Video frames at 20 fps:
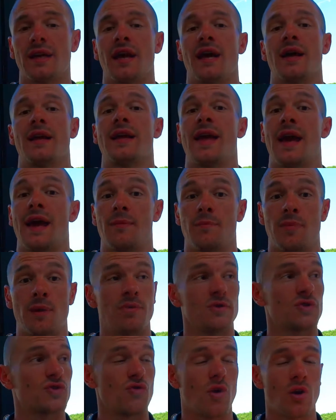and I get
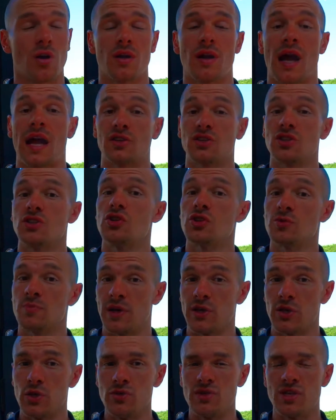people stronger actually just
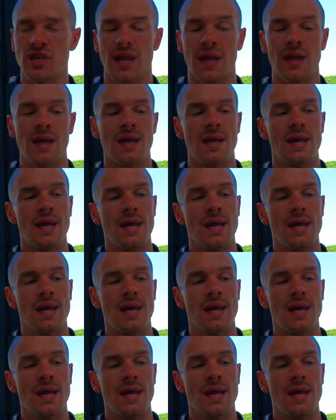by using it.